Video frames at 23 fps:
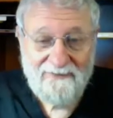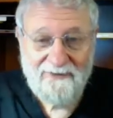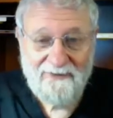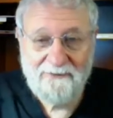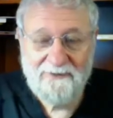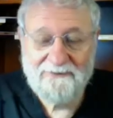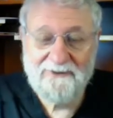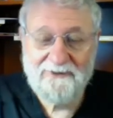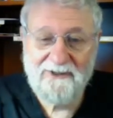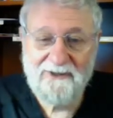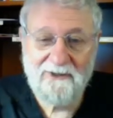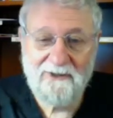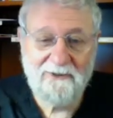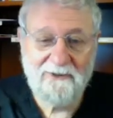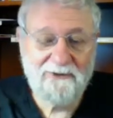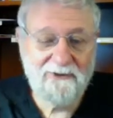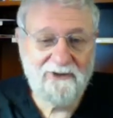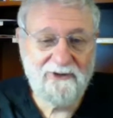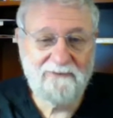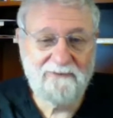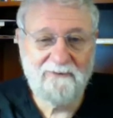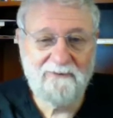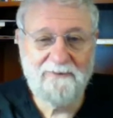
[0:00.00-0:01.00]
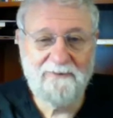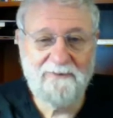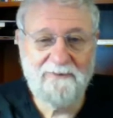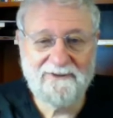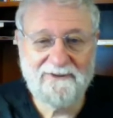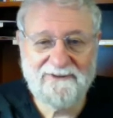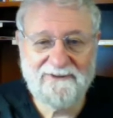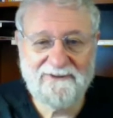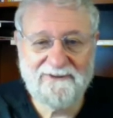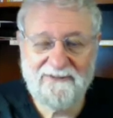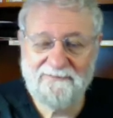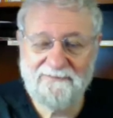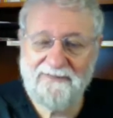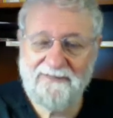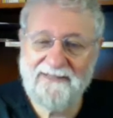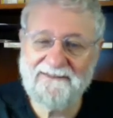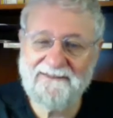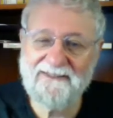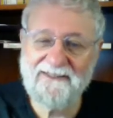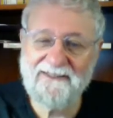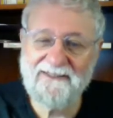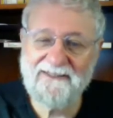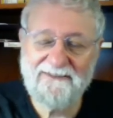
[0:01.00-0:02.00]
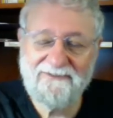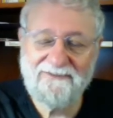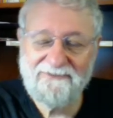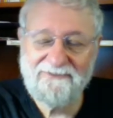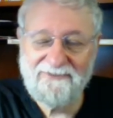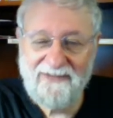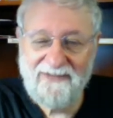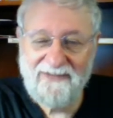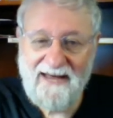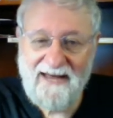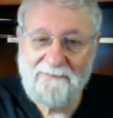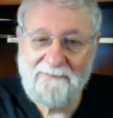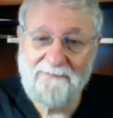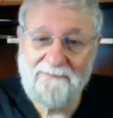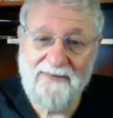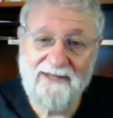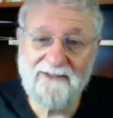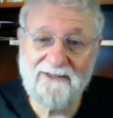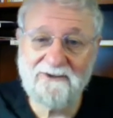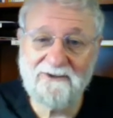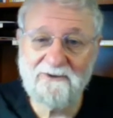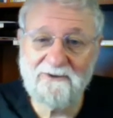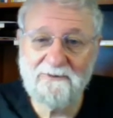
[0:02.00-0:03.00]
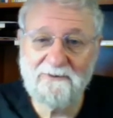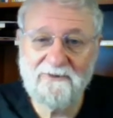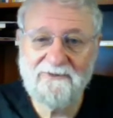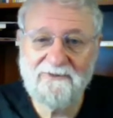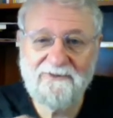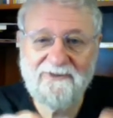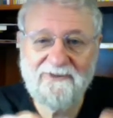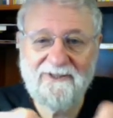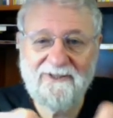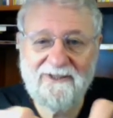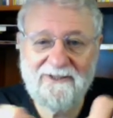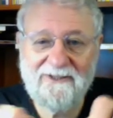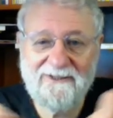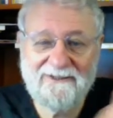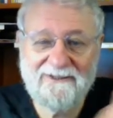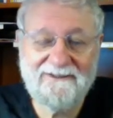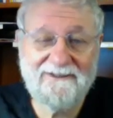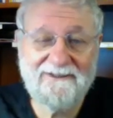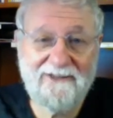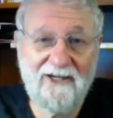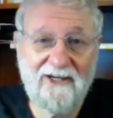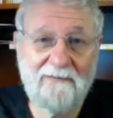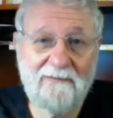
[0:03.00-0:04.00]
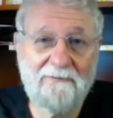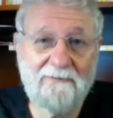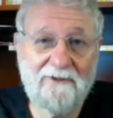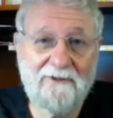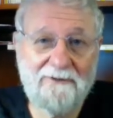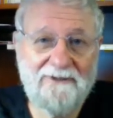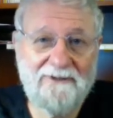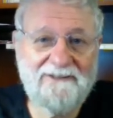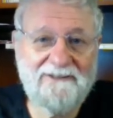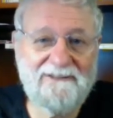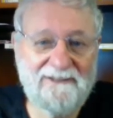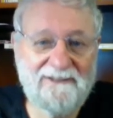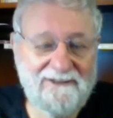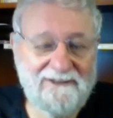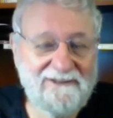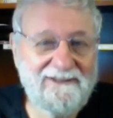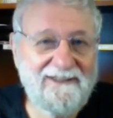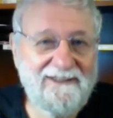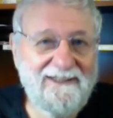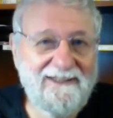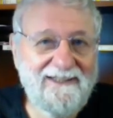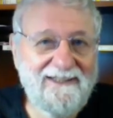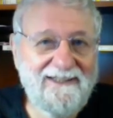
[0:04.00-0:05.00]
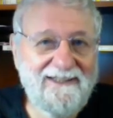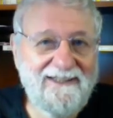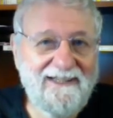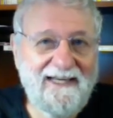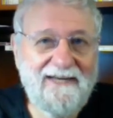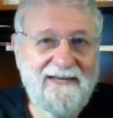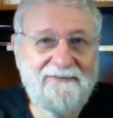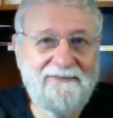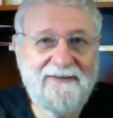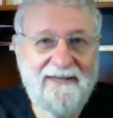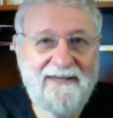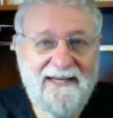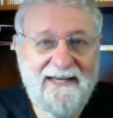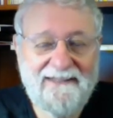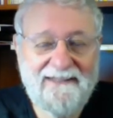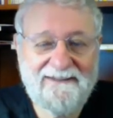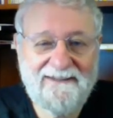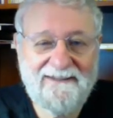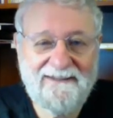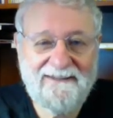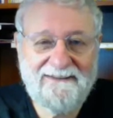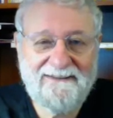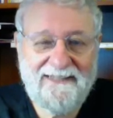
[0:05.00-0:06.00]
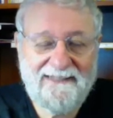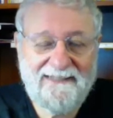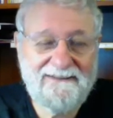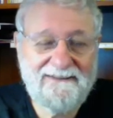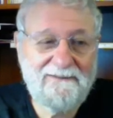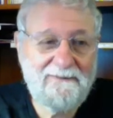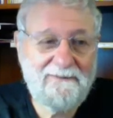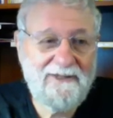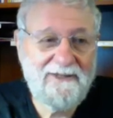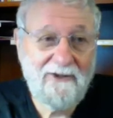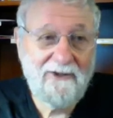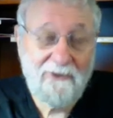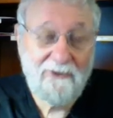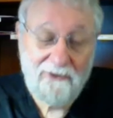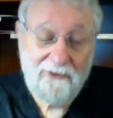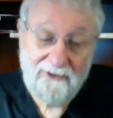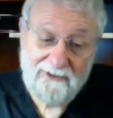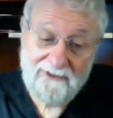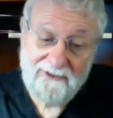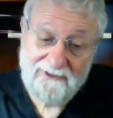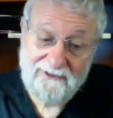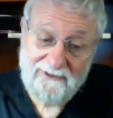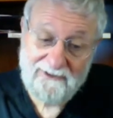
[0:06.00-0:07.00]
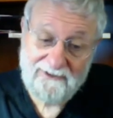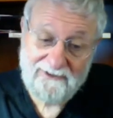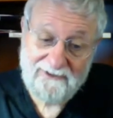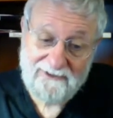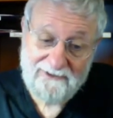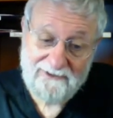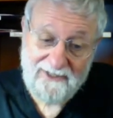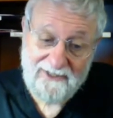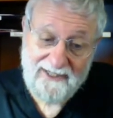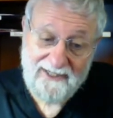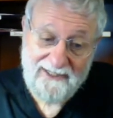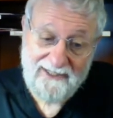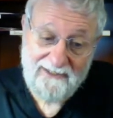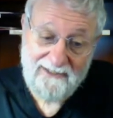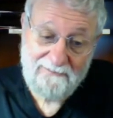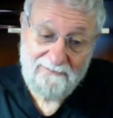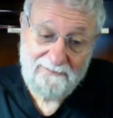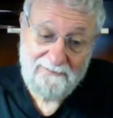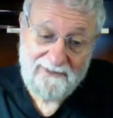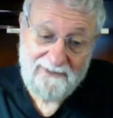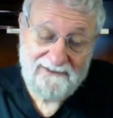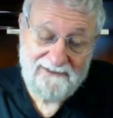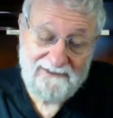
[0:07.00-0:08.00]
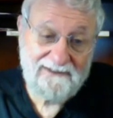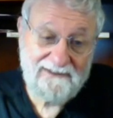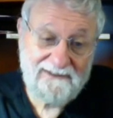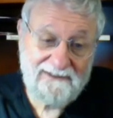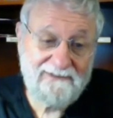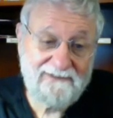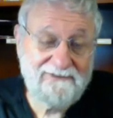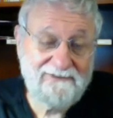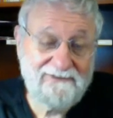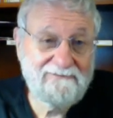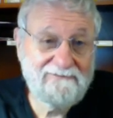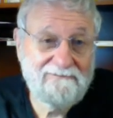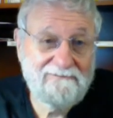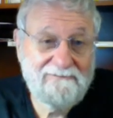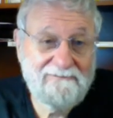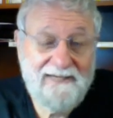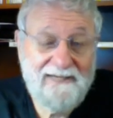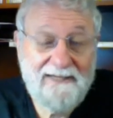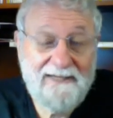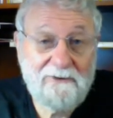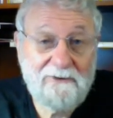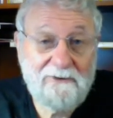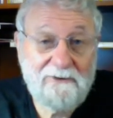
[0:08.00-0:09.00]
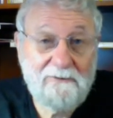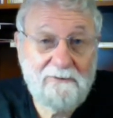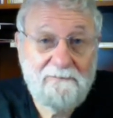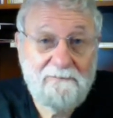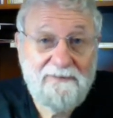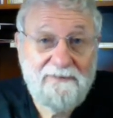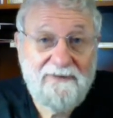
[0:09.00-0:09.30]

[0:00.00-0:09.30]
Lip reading: The really old automobiles, they're basically flat metal with sharp creases. And they tend to be long, straight pieces of metal.